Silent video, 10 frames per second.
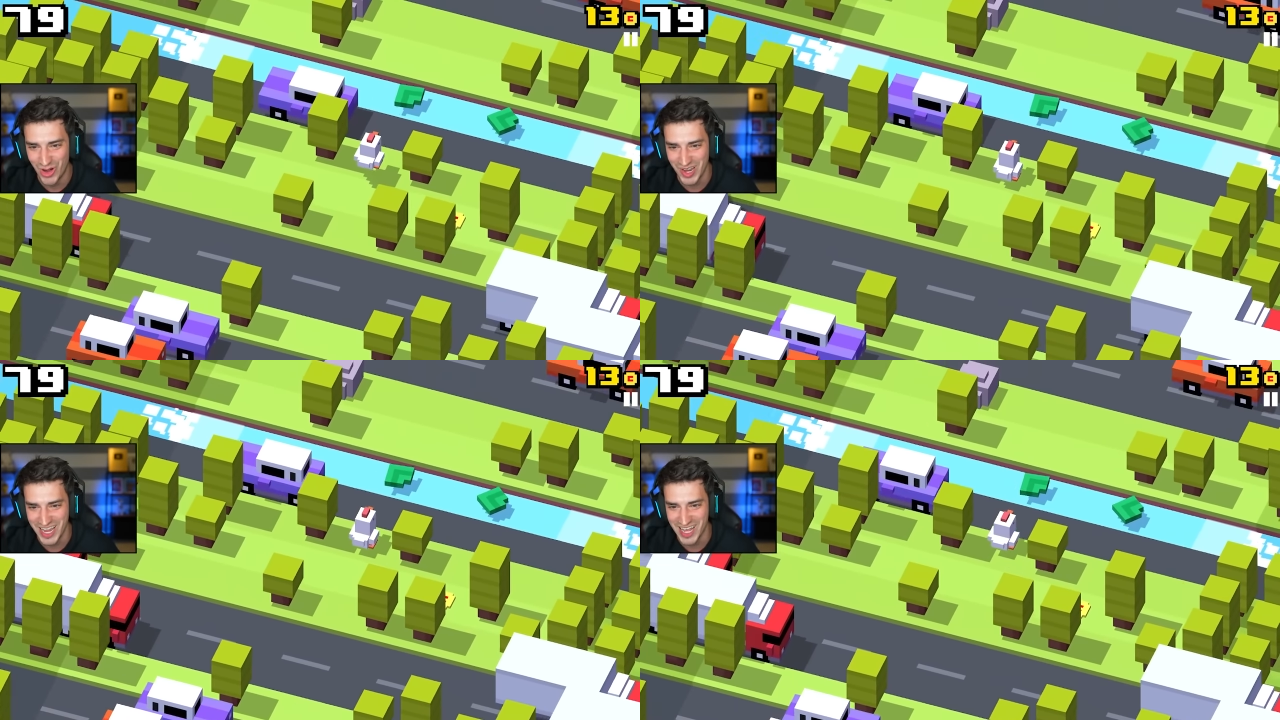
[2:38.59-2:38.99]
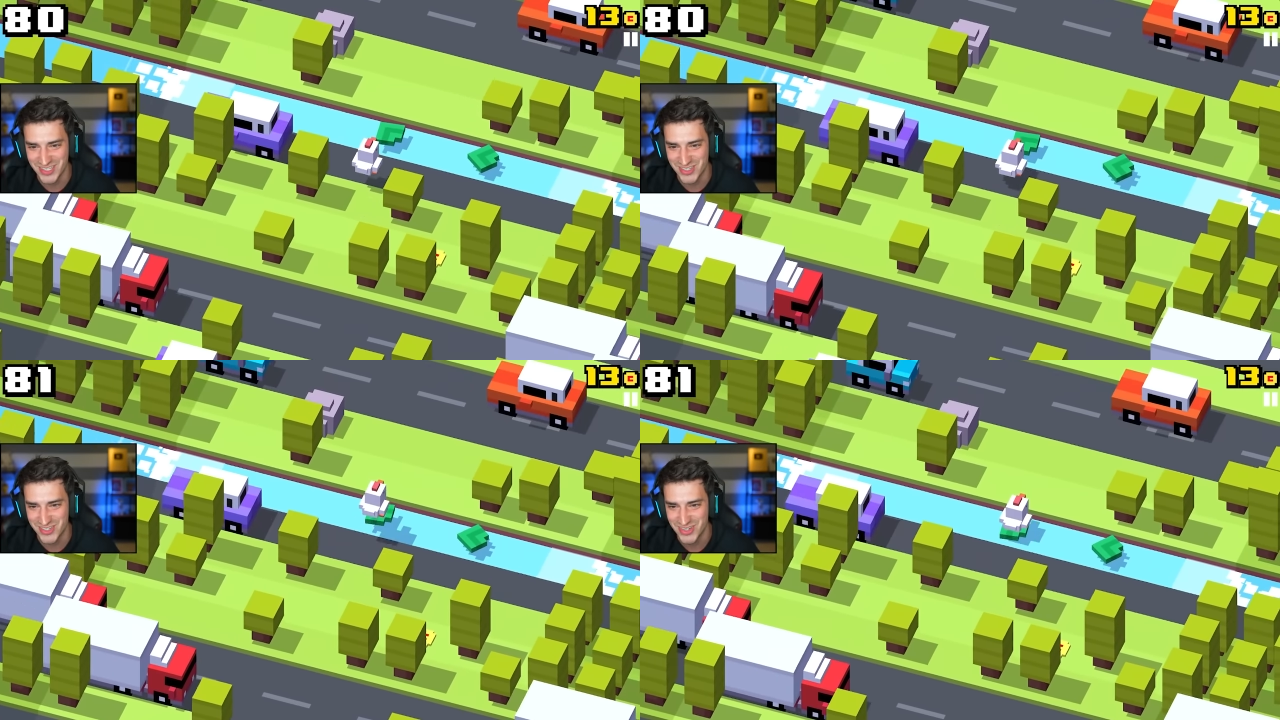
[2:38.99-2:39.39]

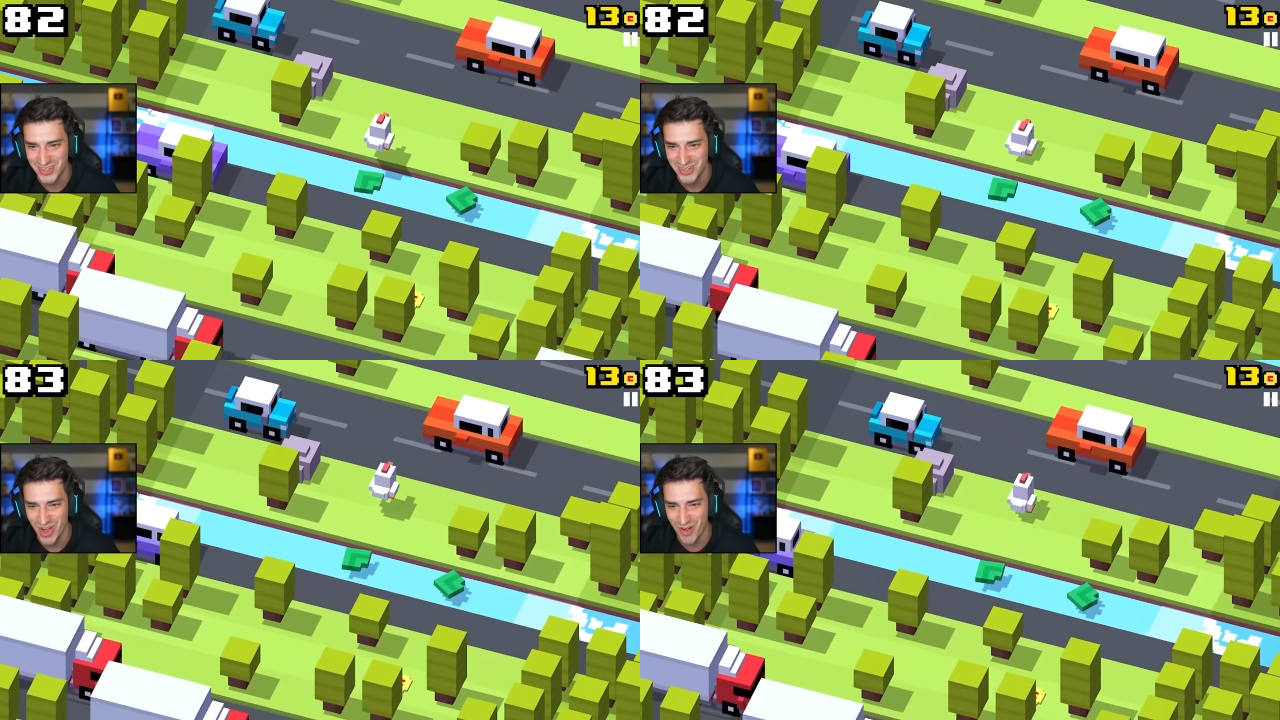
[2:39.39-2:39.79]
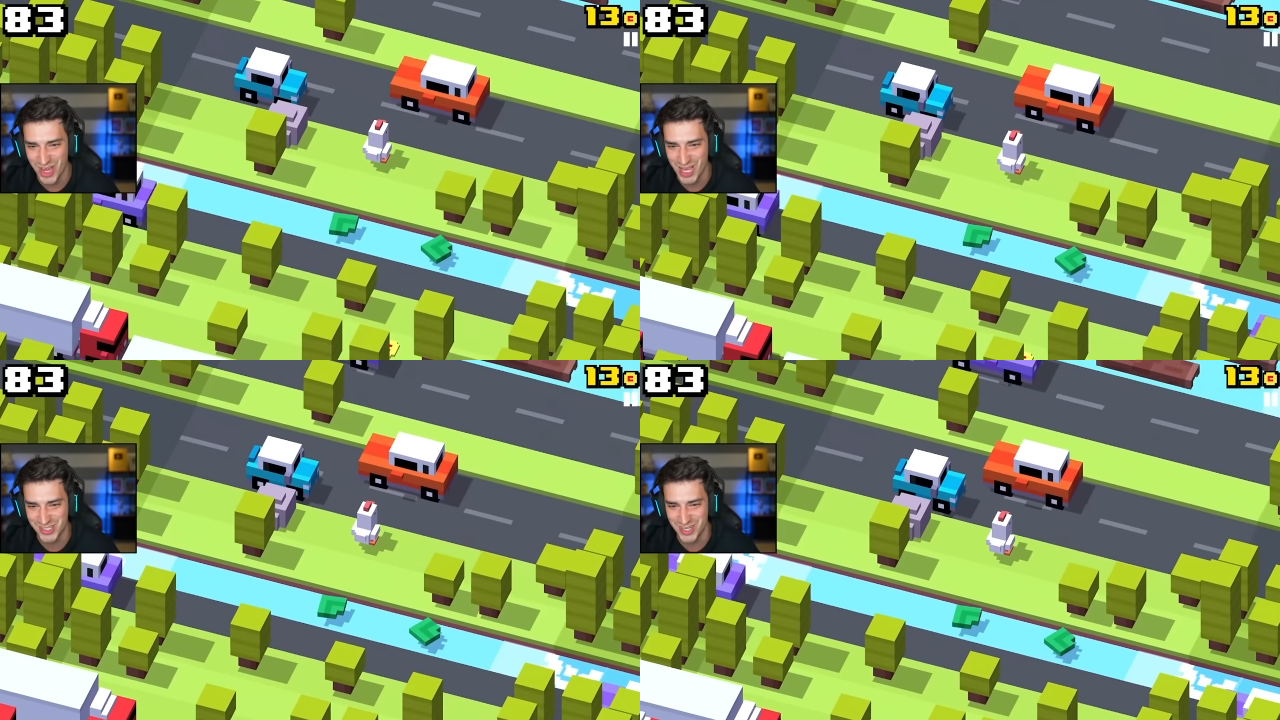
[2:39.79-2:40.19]
yes. Oh,
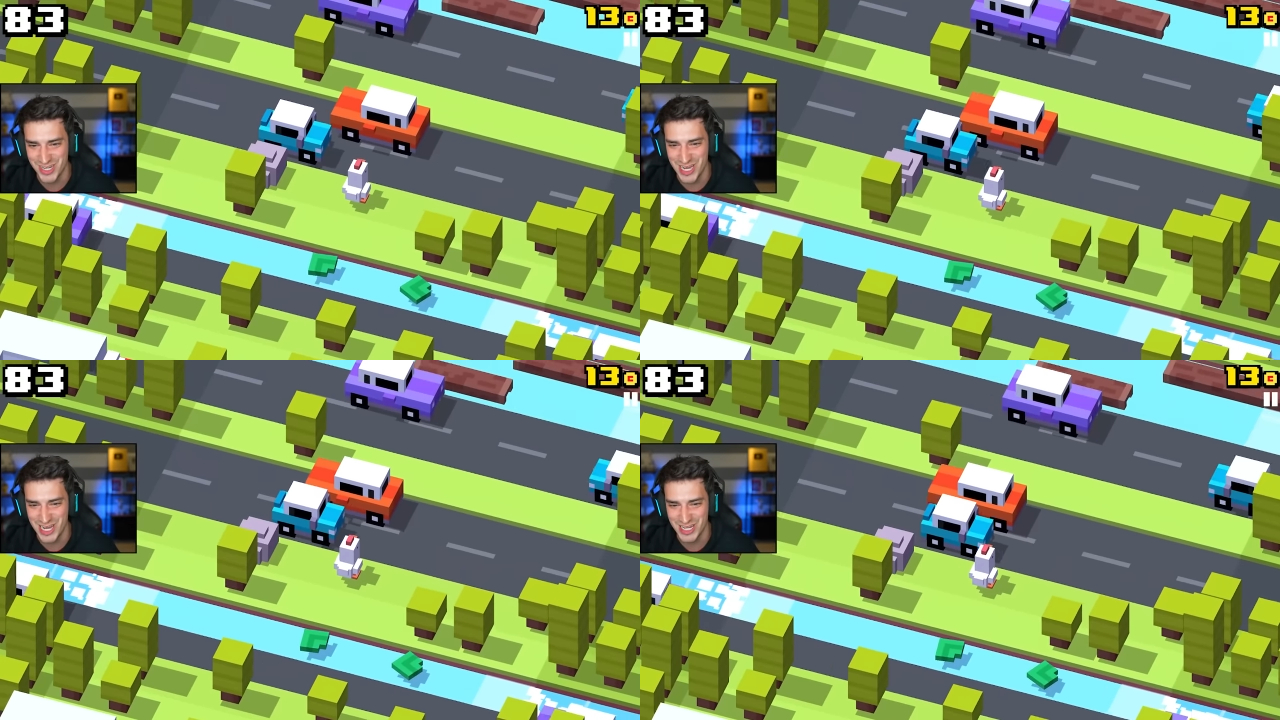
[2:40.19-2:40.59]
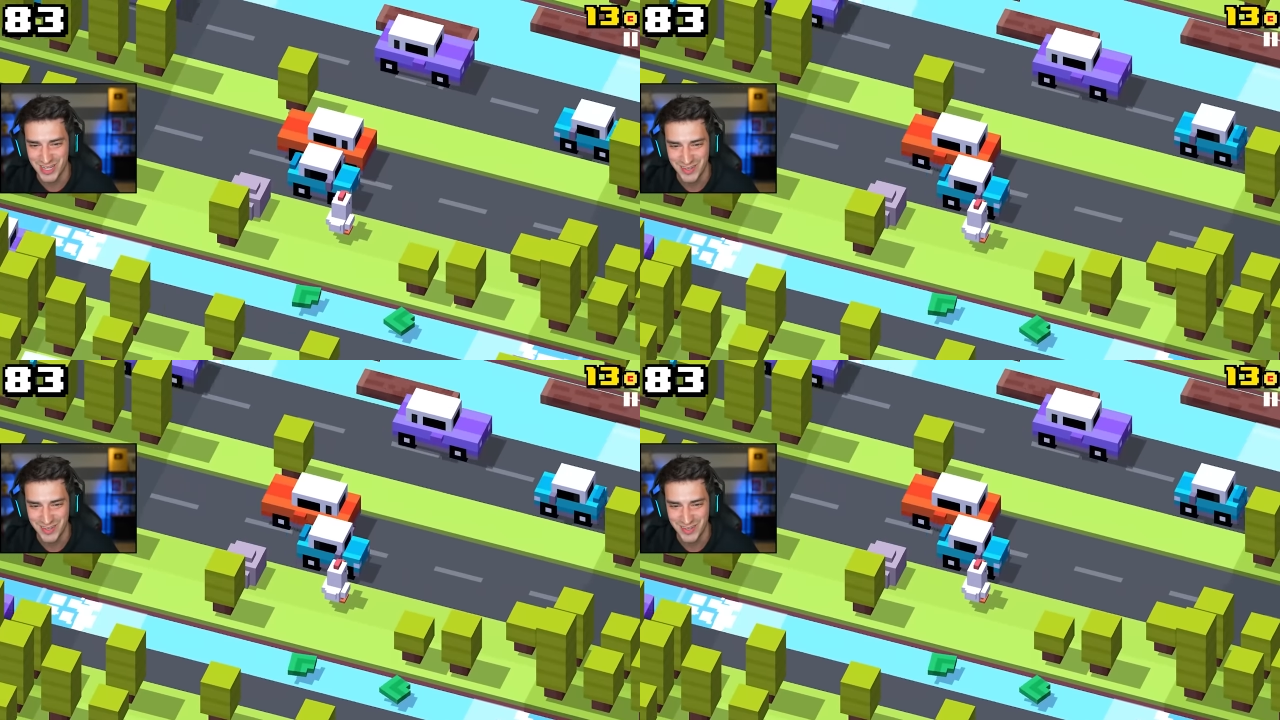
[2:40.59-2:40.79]
yes, indeed.